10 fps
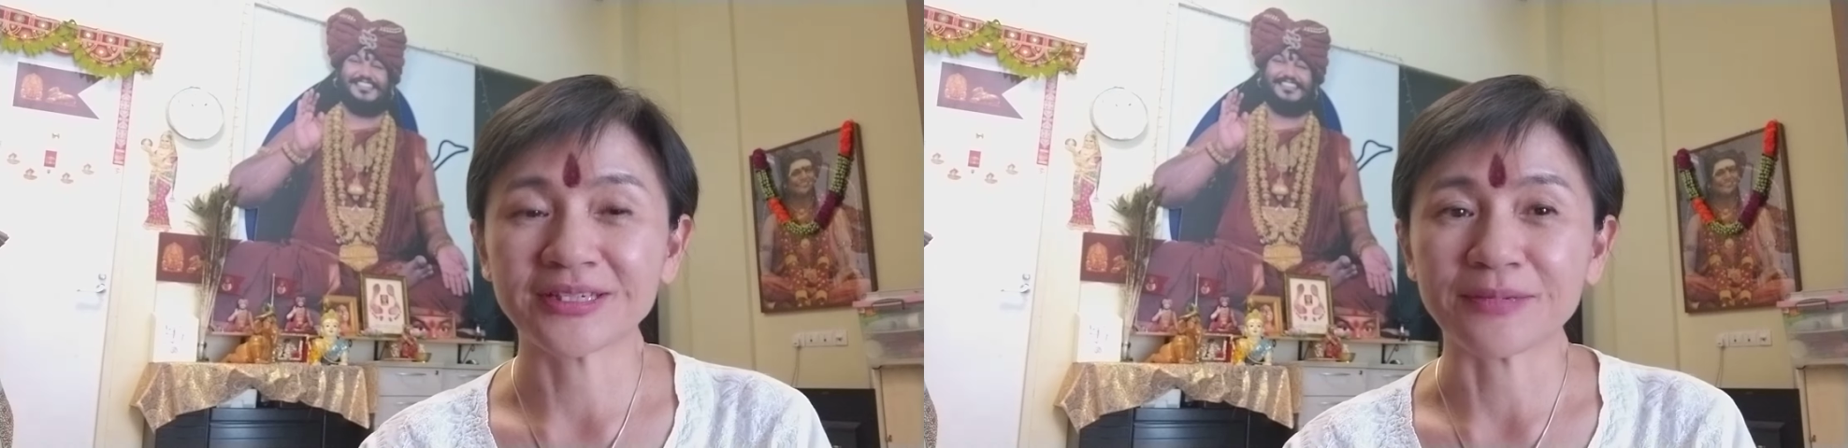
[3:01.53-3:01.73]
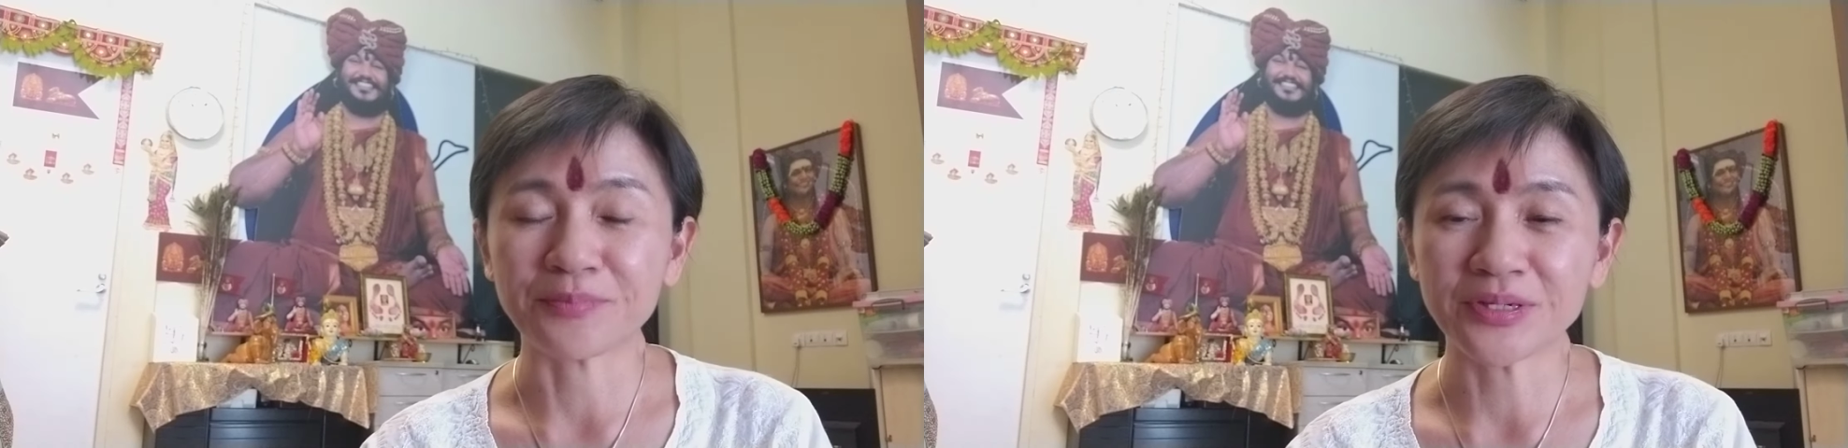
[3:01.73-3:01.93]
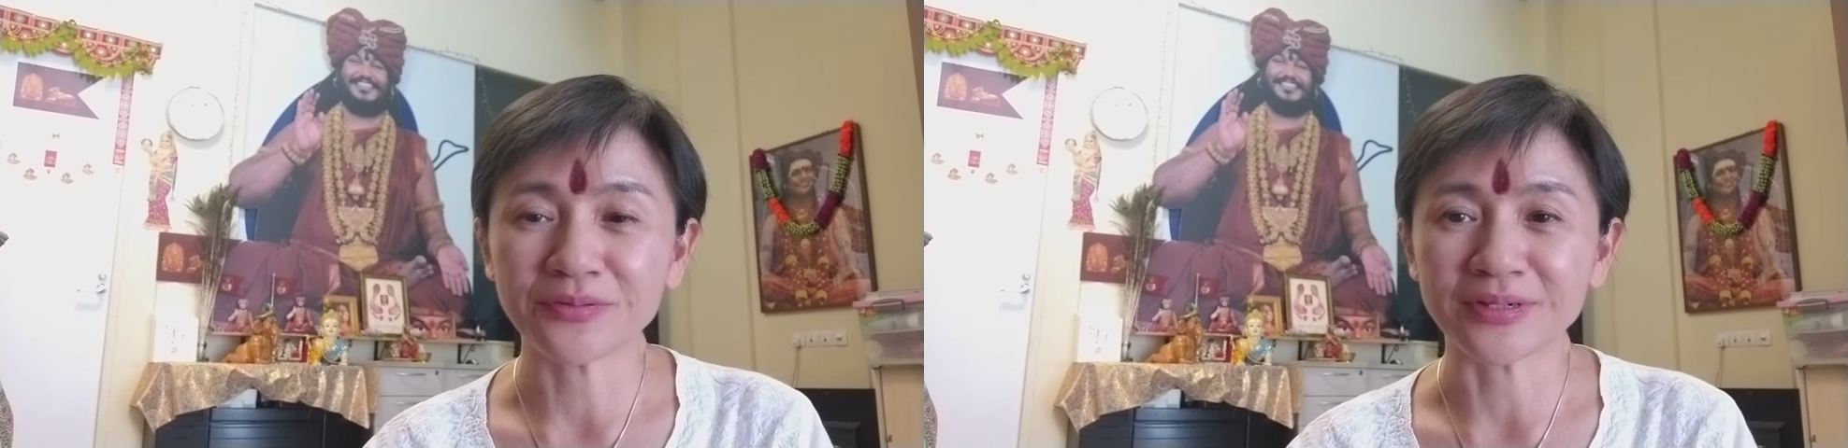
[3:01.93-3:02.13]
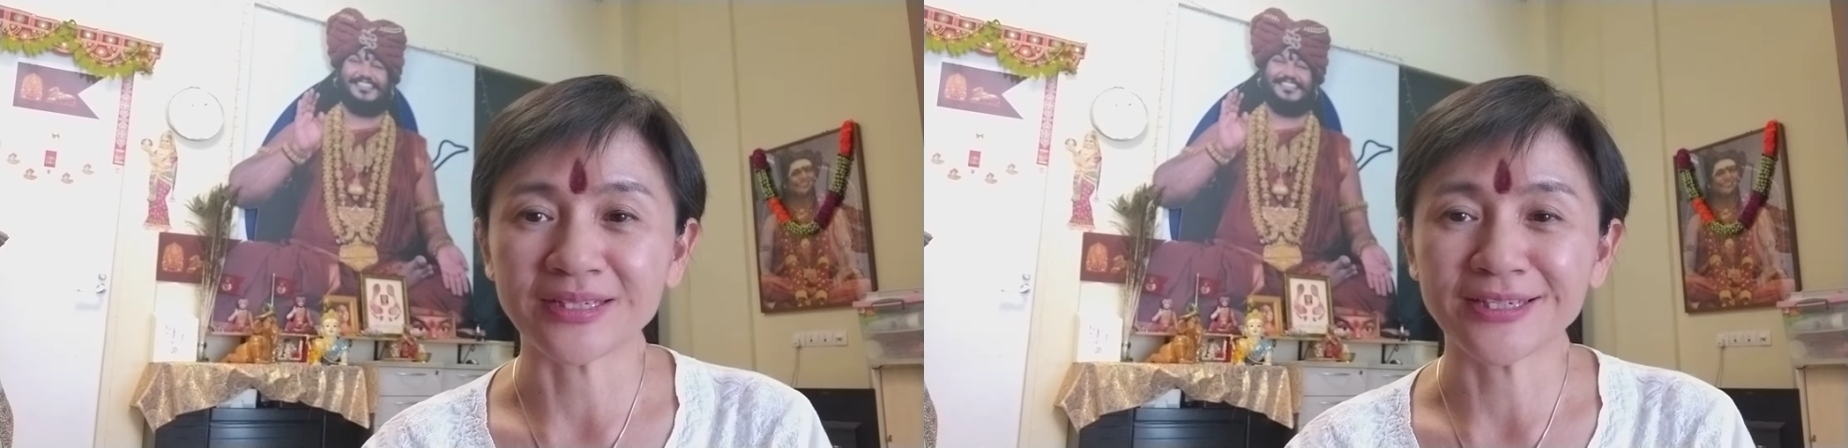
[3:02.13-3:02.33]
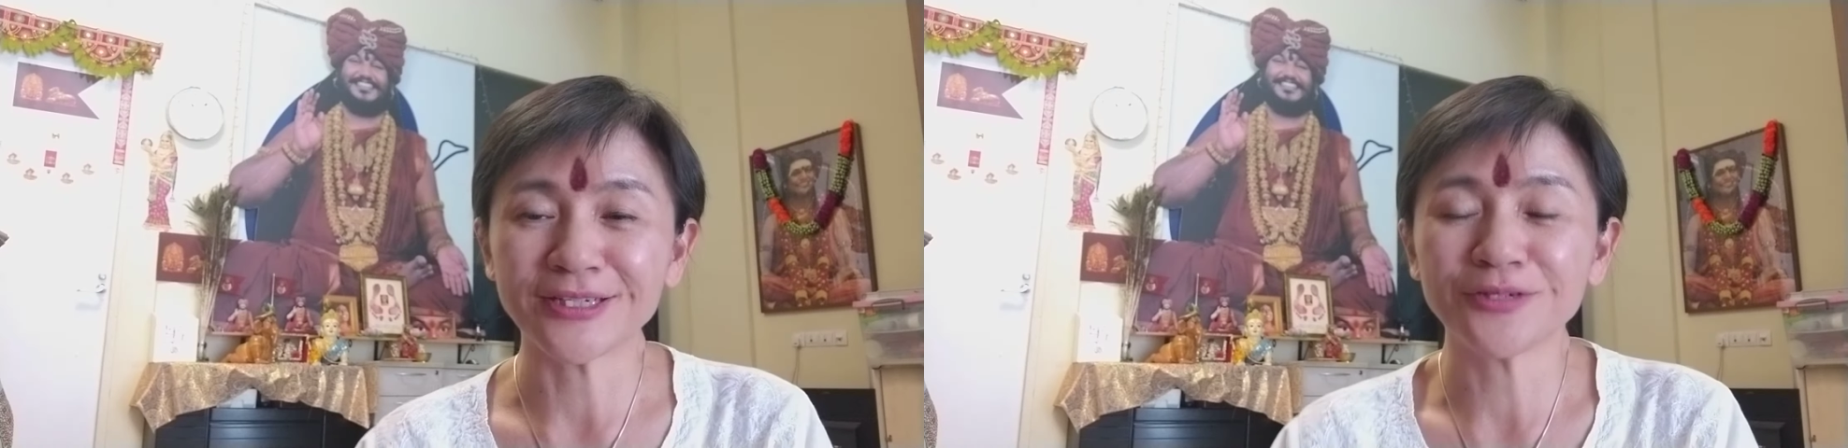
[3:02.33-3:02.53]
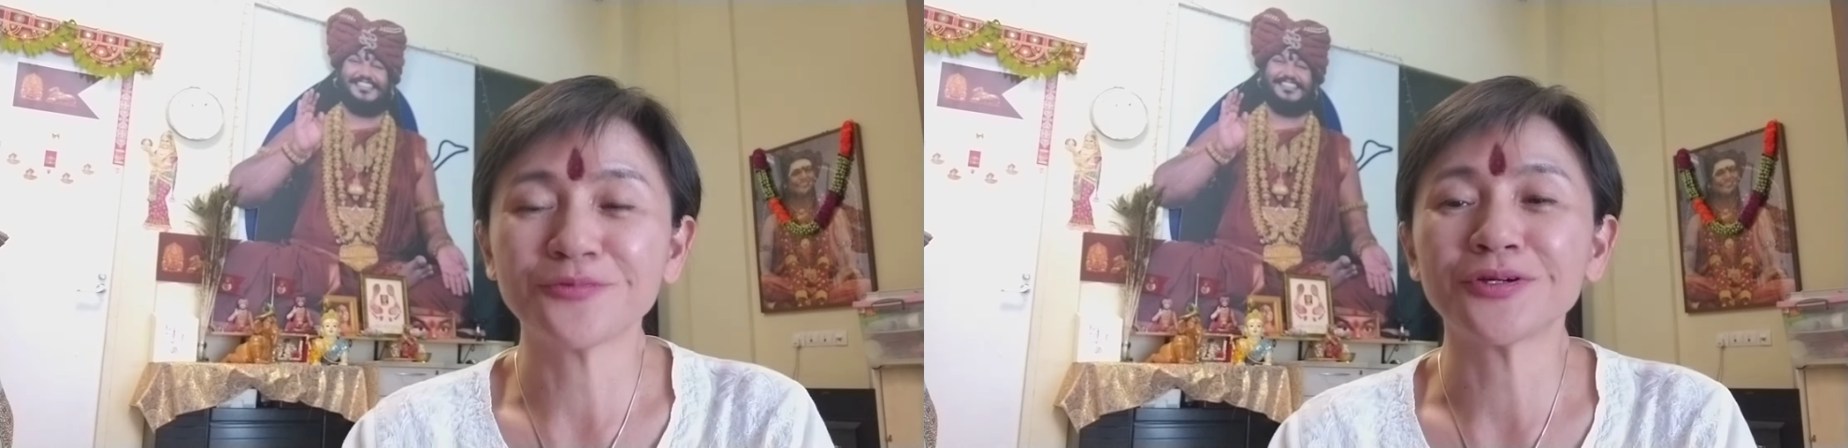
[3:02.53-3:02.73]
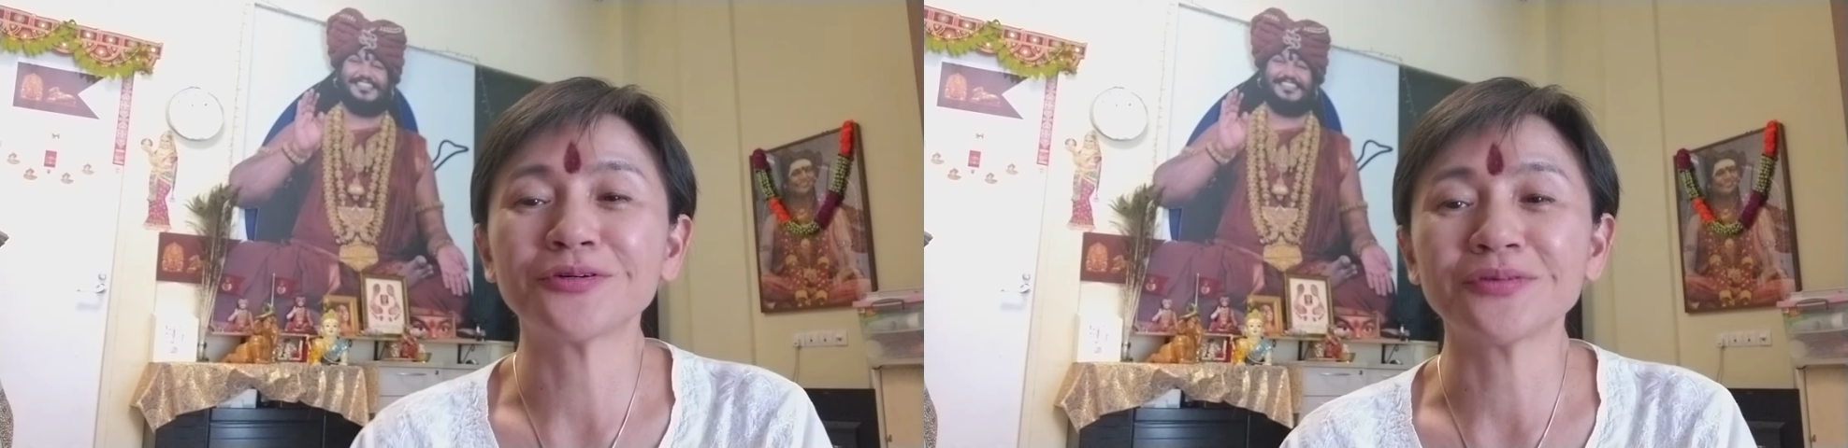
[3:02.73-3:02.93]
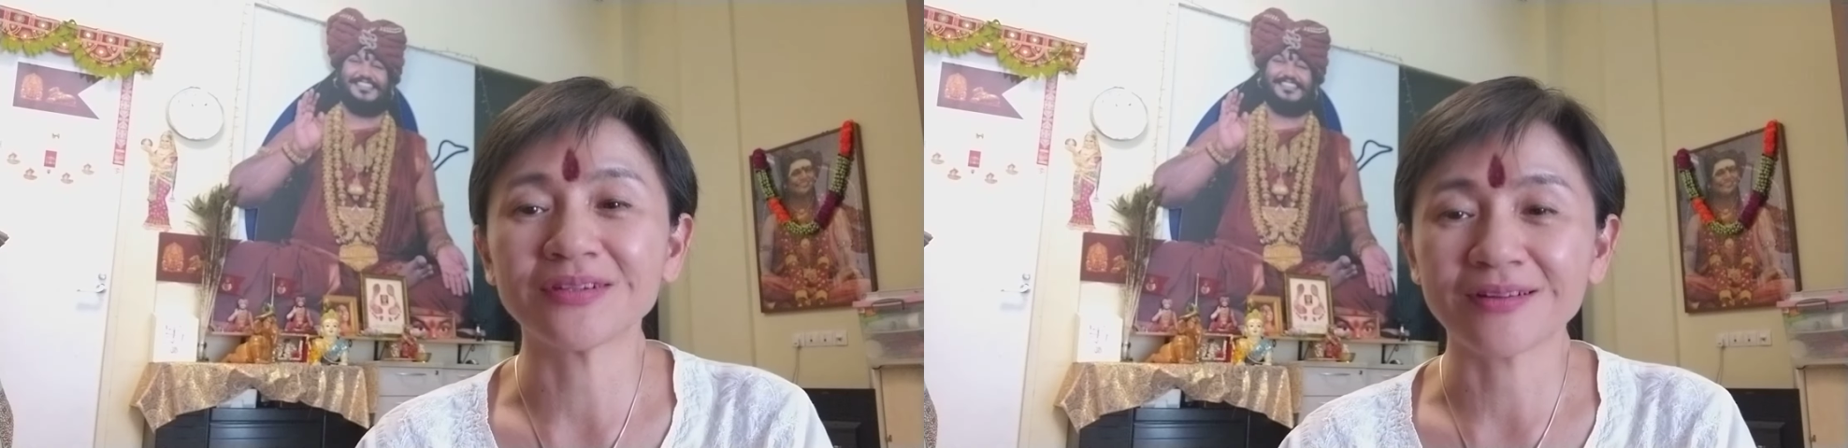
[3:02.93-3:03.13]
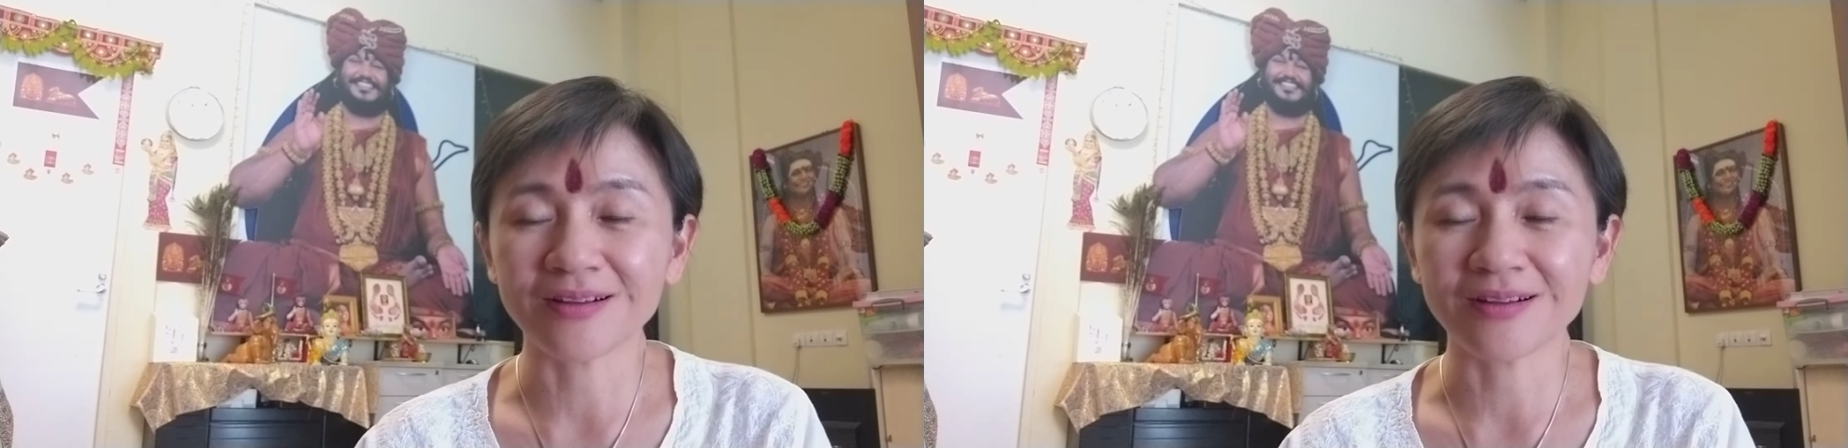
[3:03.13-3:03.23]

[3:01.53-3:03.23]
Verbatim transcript: that period, he will